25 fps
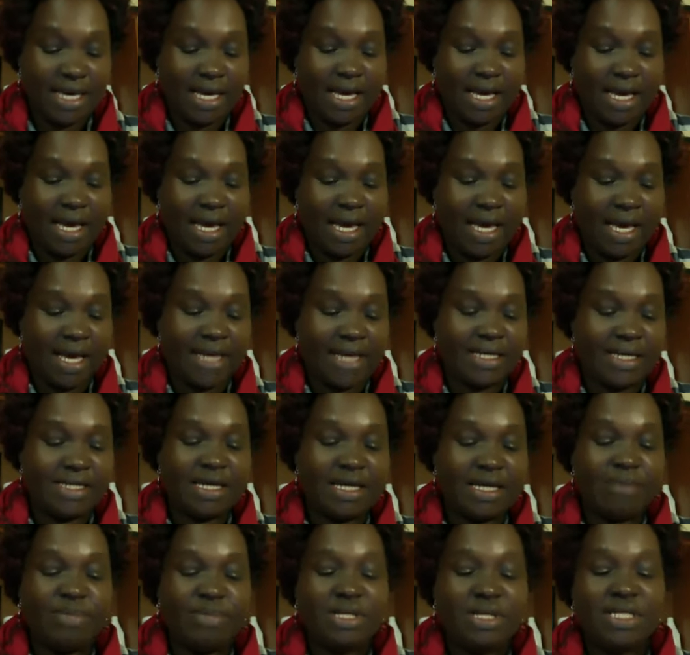and
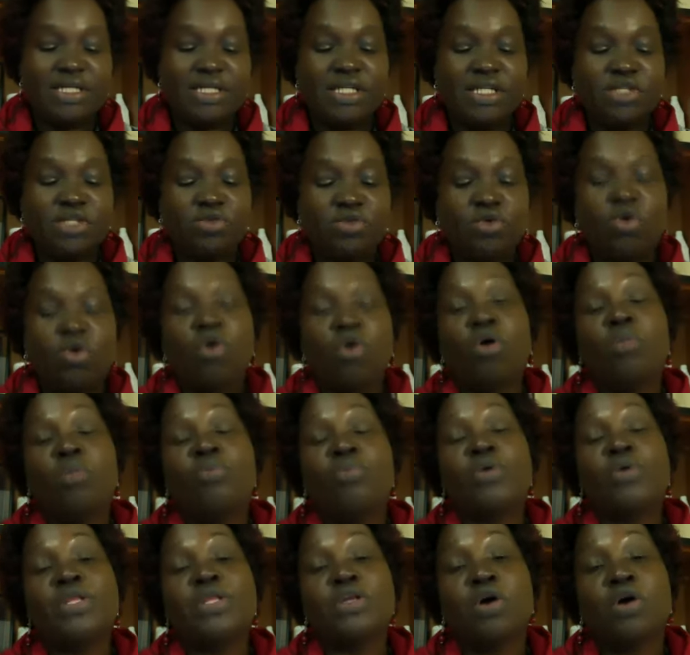inability to
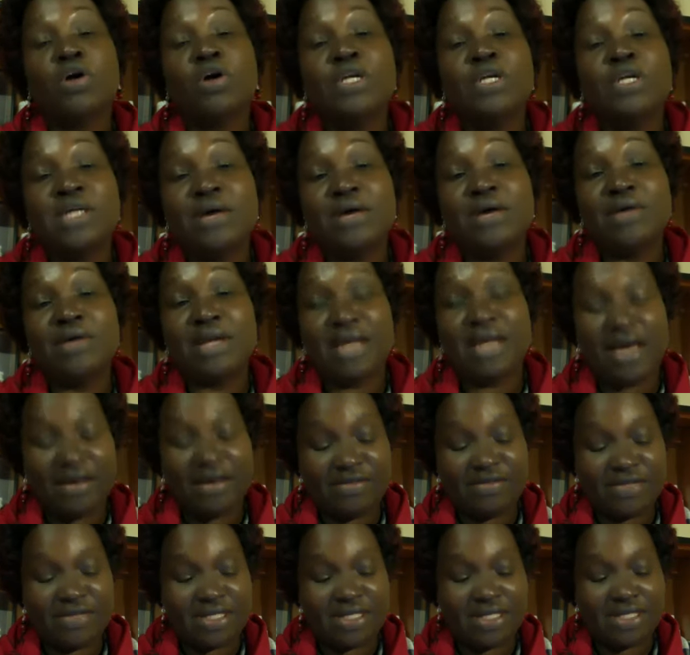cope with ordinary
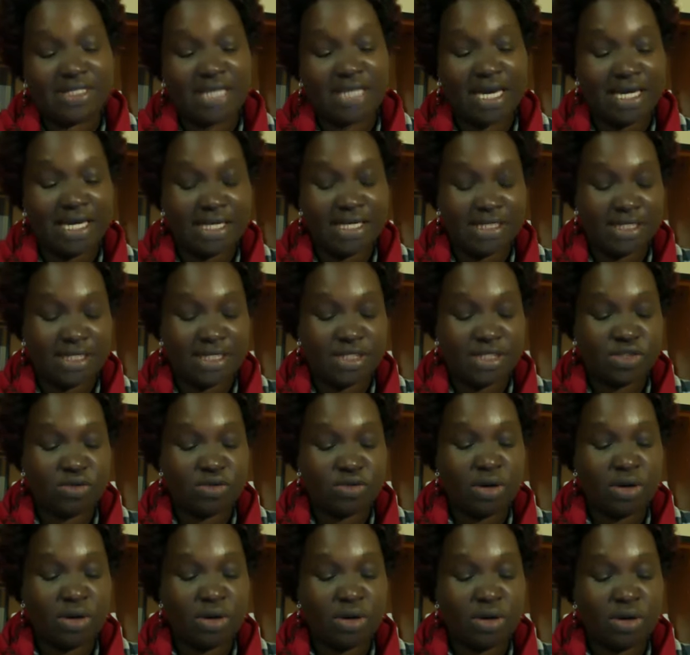life's challenges.
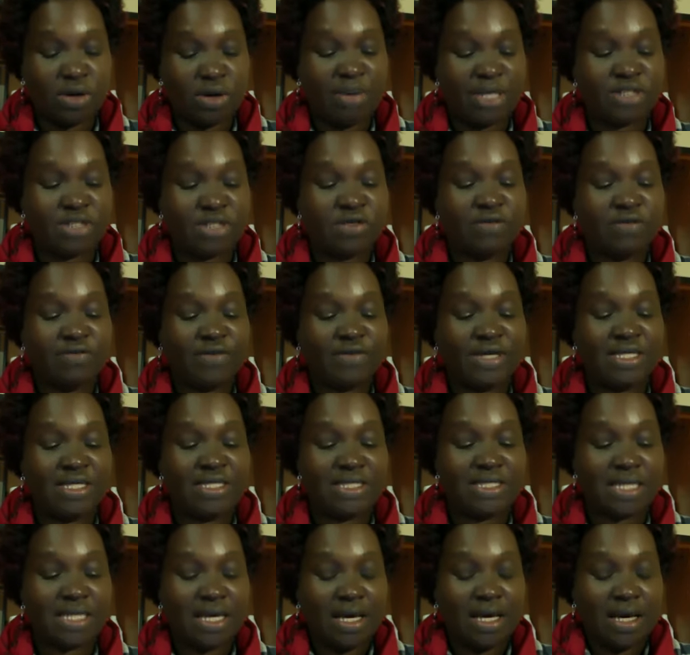So a person feels
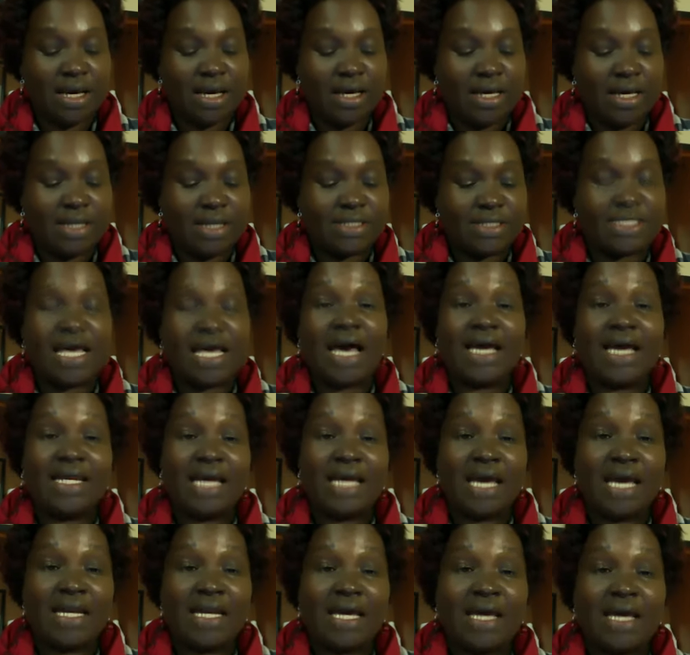sad
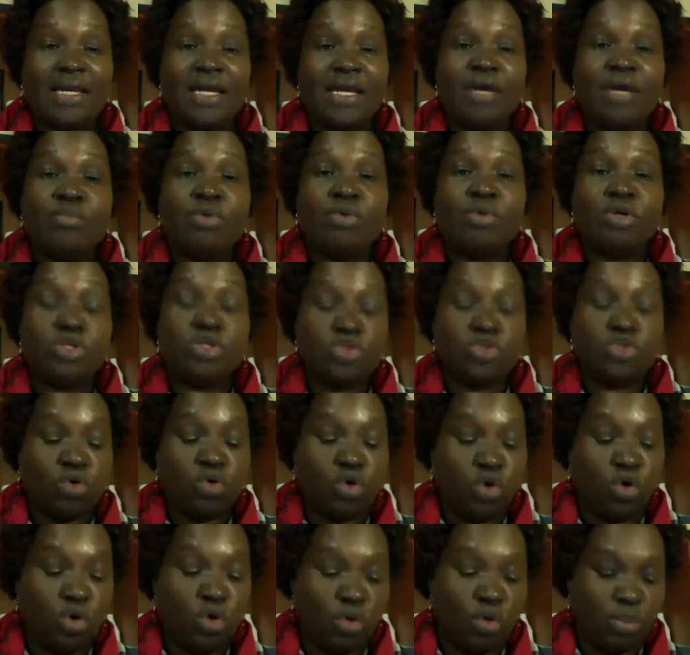and unable to
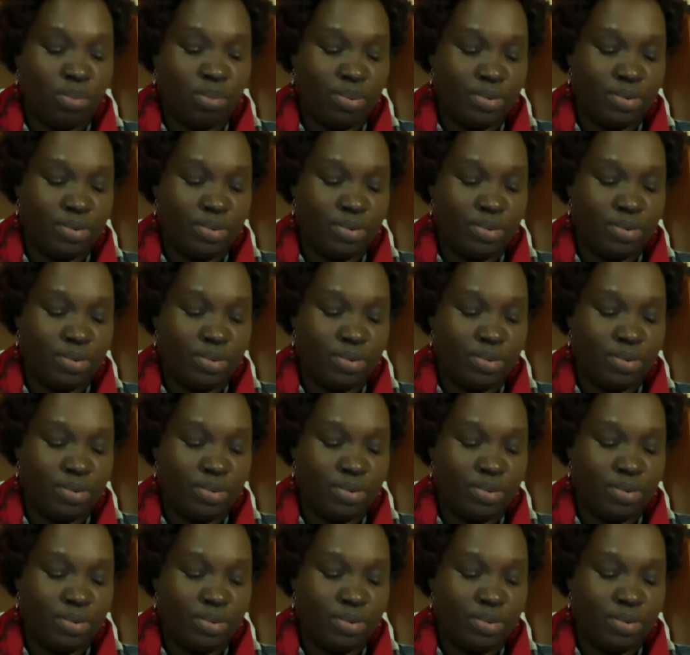cope.